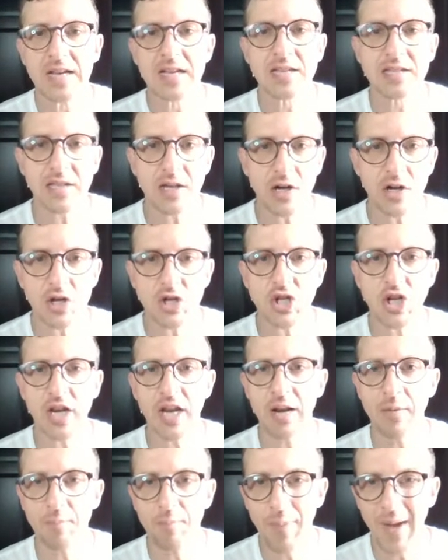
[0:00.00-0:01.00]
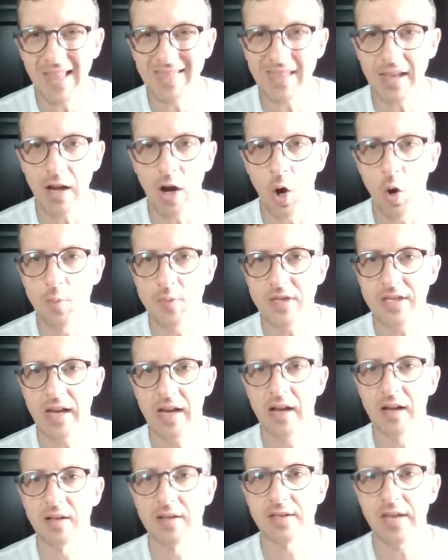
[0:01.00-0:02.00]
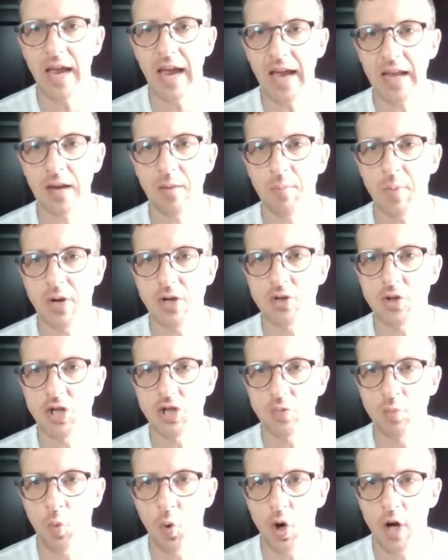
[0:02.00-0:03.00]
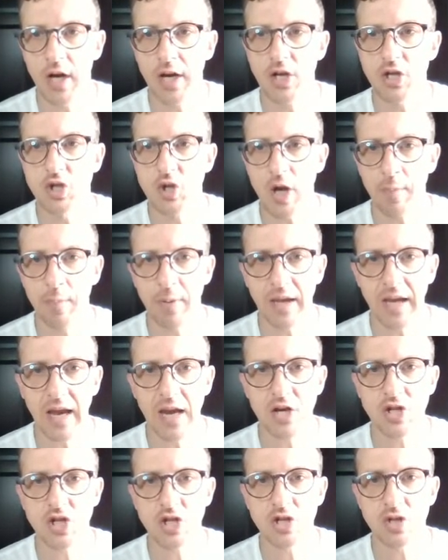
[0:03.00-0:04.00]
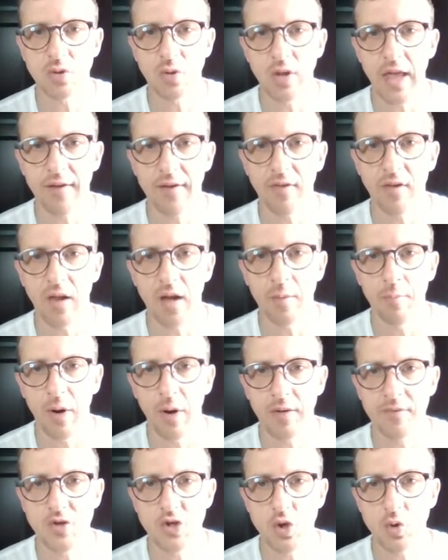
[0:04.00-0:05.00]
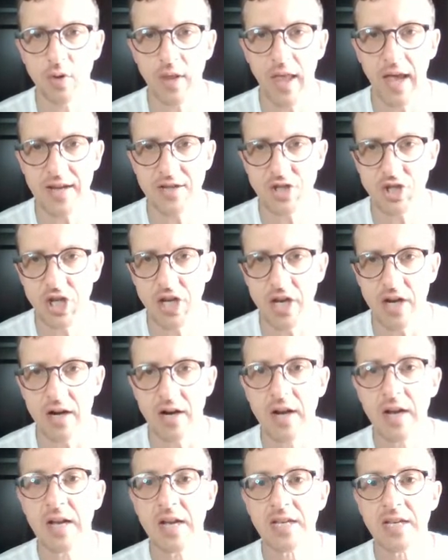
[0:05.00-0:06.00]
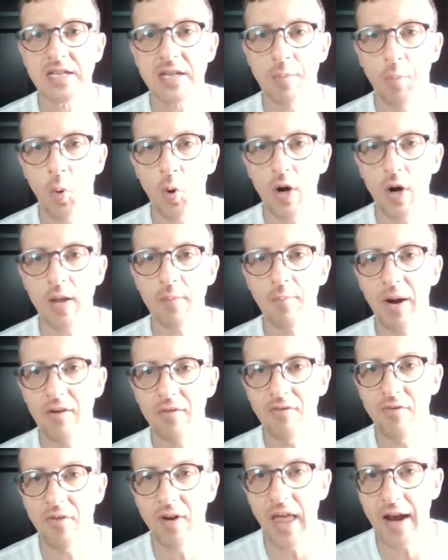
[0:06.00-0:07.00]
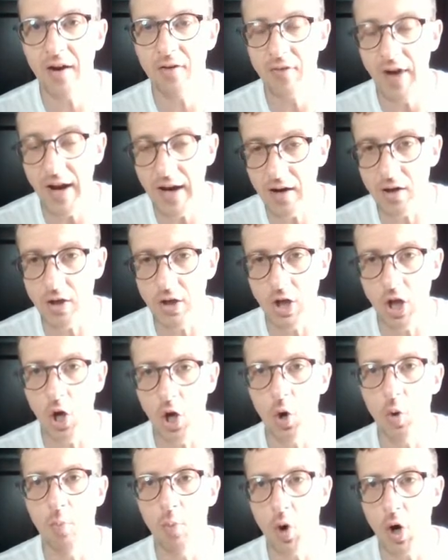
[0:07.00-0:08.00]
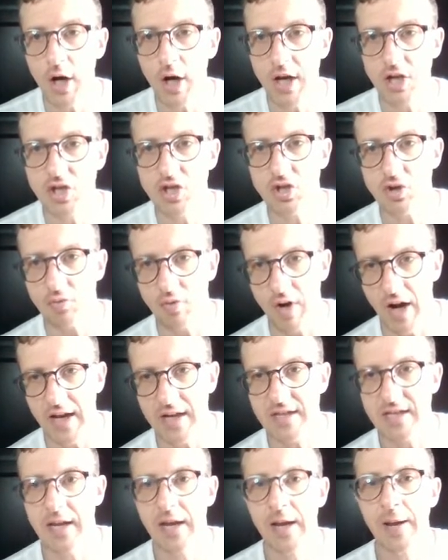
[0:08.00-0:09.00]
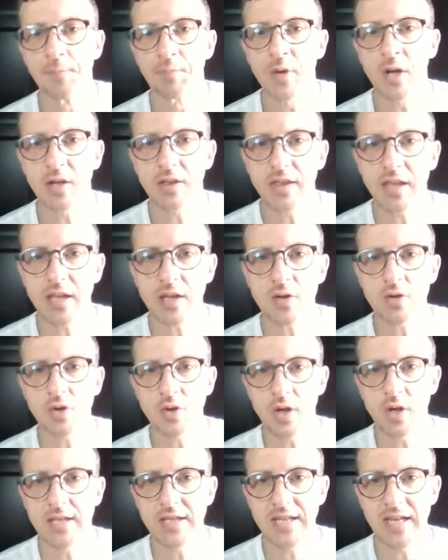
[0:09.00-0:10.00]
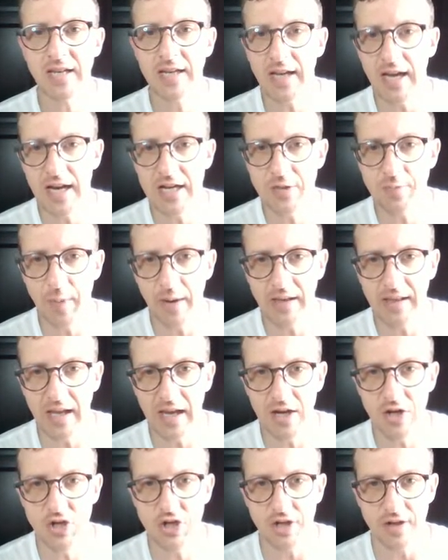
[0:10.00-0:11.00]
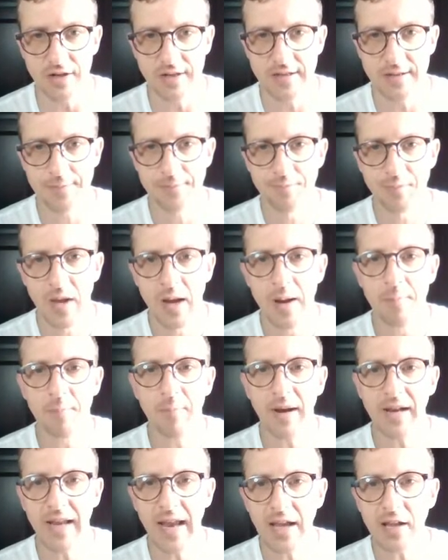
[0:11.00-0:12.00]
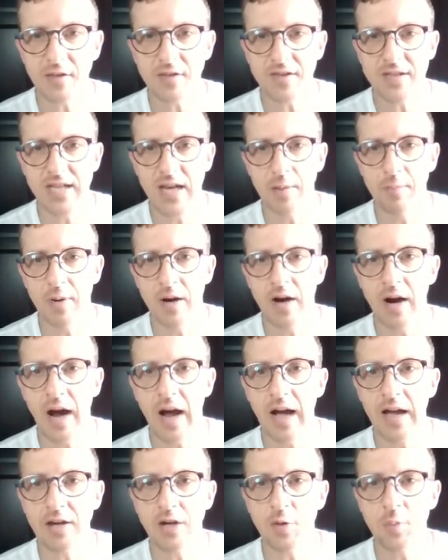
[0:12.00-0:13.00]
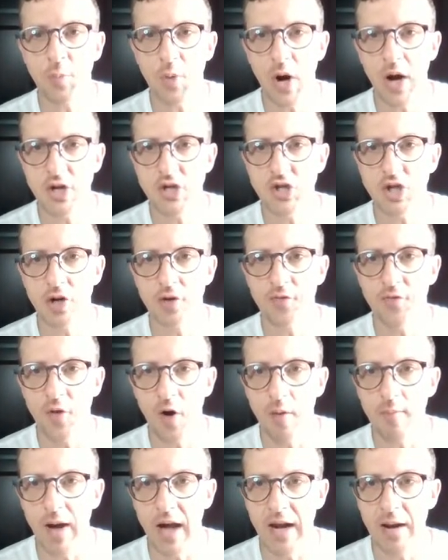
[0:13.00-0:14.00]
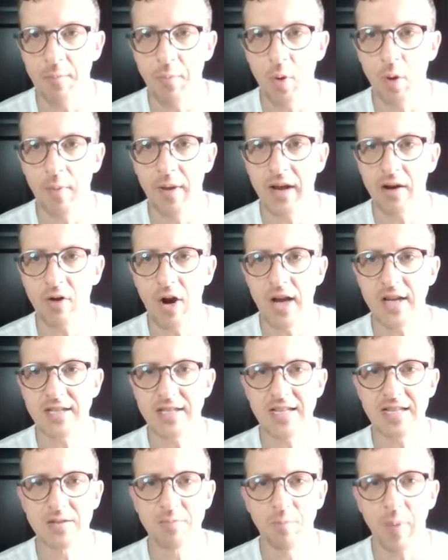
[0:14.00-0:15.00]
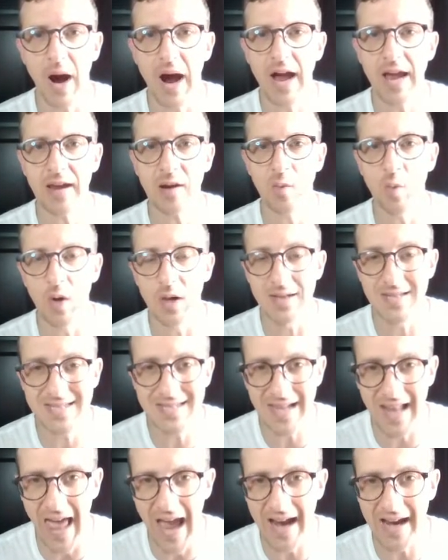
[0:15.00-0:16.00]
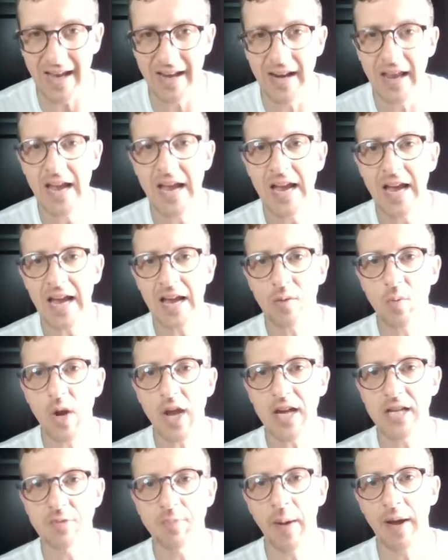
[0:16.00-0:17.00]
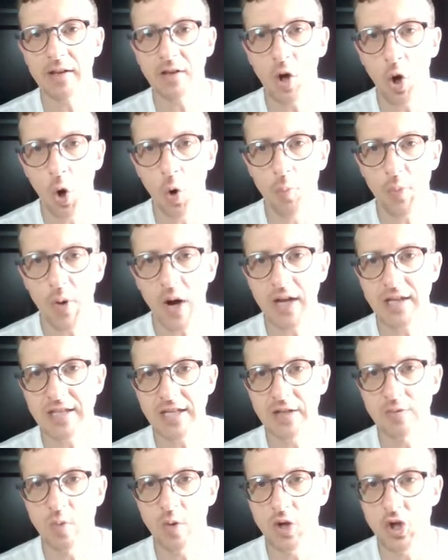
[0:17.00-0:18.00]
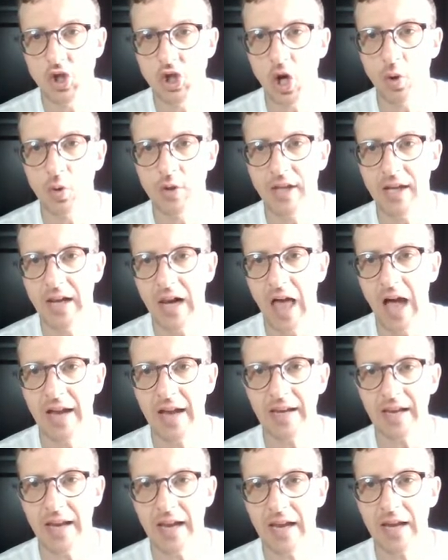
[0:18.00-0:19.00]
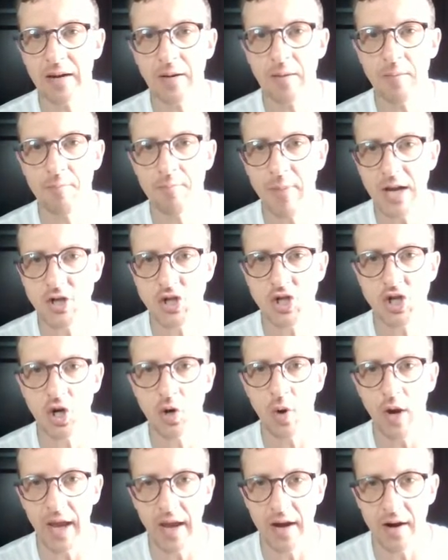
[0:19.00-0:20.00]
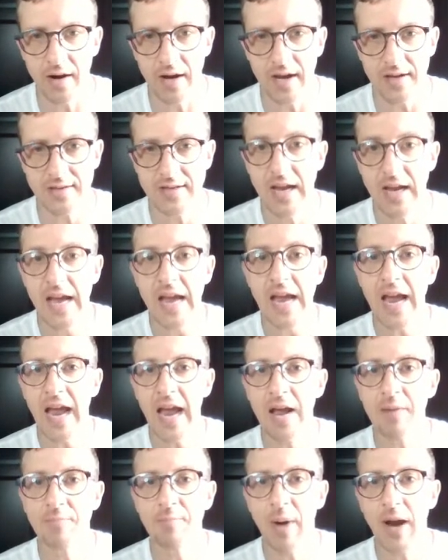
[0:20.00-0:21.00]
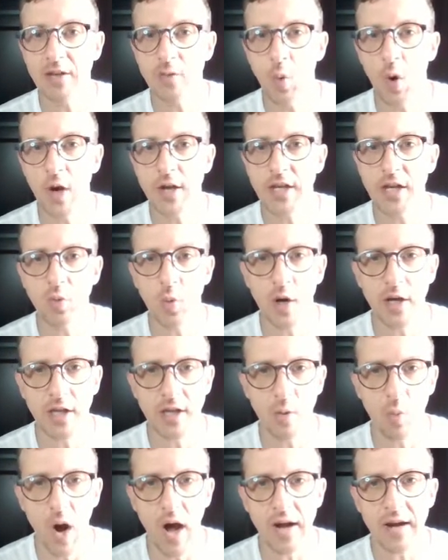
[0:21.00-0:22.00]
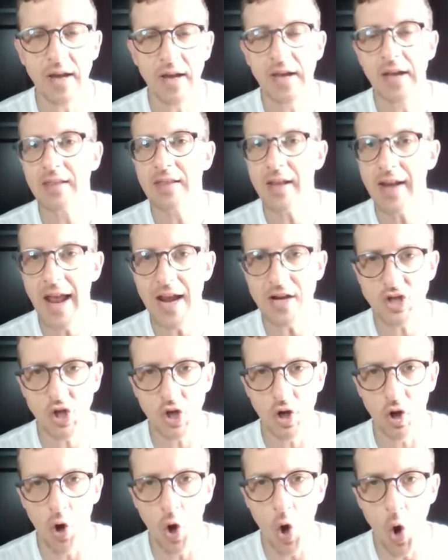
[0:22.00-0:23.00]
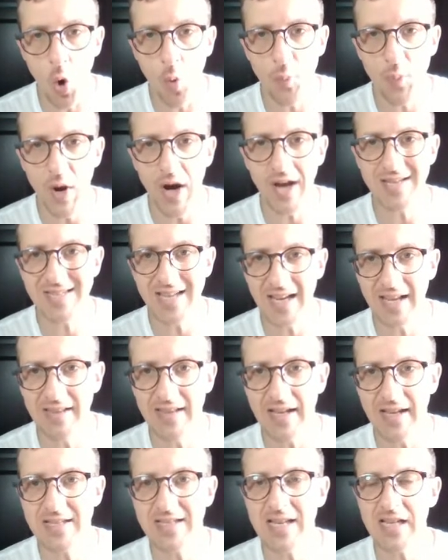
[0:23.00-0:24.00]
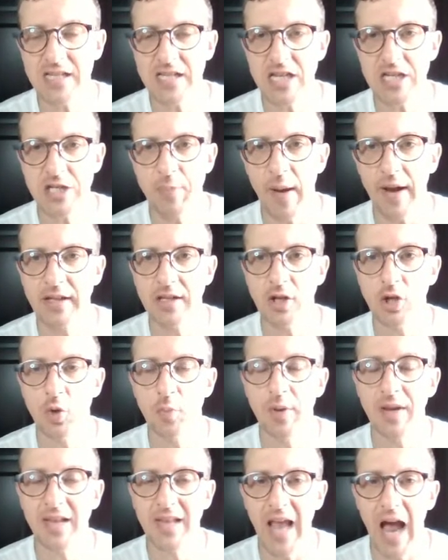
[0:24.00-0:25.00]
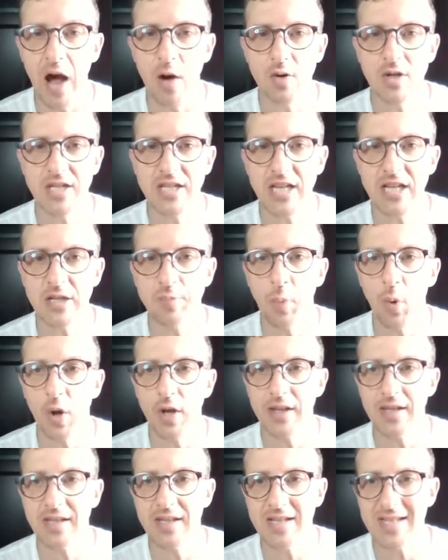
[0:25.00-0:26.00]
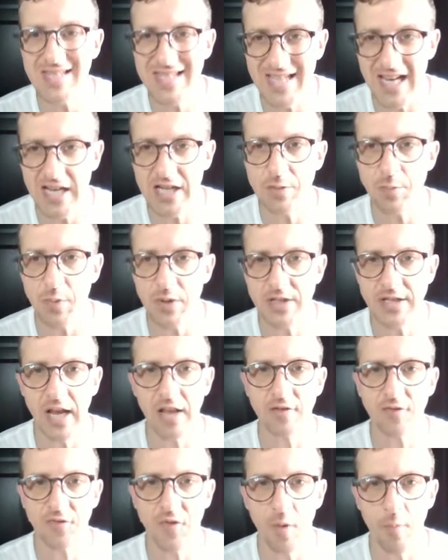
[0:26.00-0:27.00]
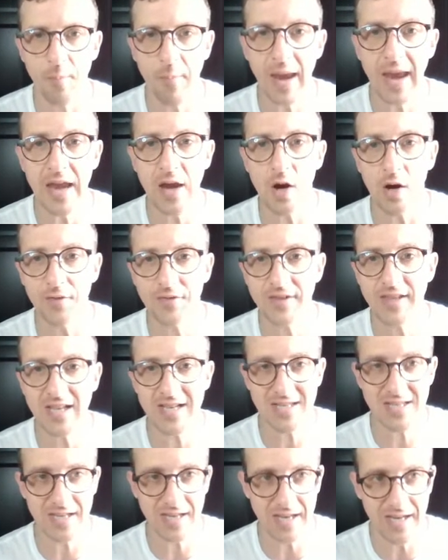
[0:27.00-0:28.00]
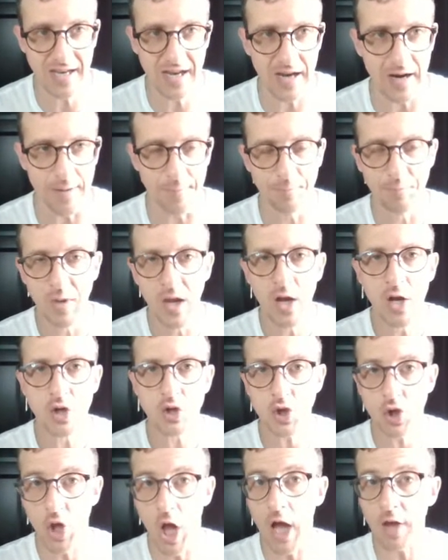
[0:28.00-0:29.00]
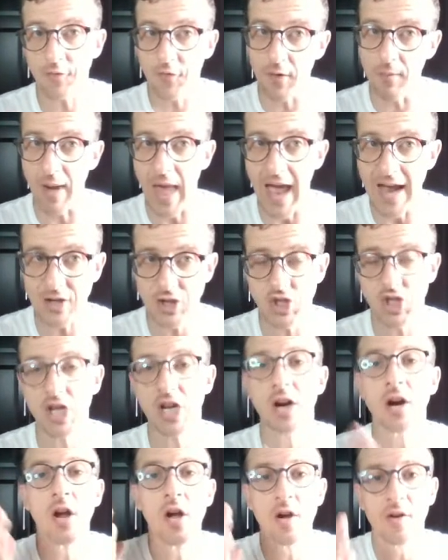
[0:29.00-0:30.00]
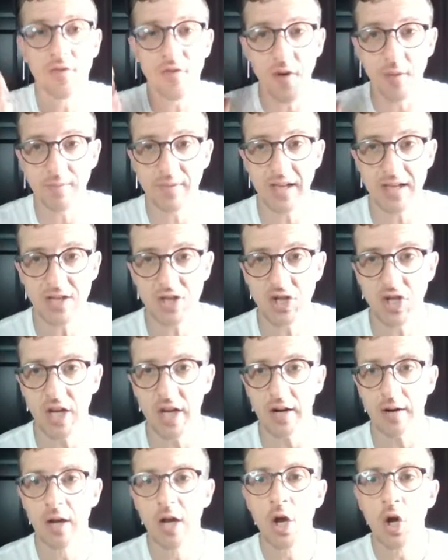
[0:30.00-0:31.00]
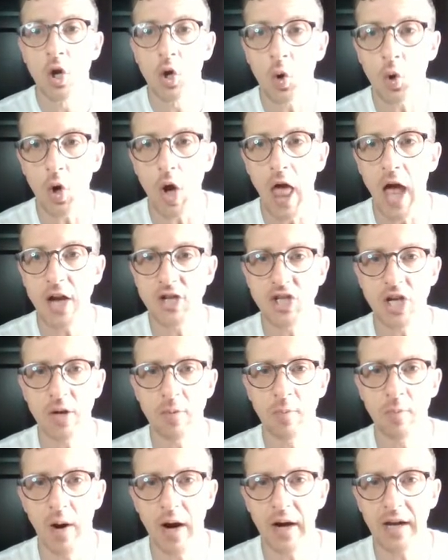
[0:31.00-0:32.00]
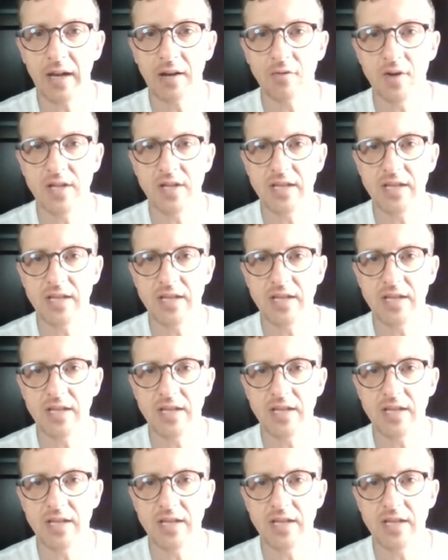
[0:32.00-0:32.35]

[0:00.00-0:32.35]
Surge in pending home sales and in purchase mortgage applications to level above June last year, supported by record low mortgage rates, continues to exceed expectations. By the end of the summer, under pressure from unemployment crisis, buying will slacken, and we expect home prices will show decline in metro areas. And by 2021, the National Home Price Index is expected to be down 6.6% from May of this year. So not from last year, from this year. CoreLogic Market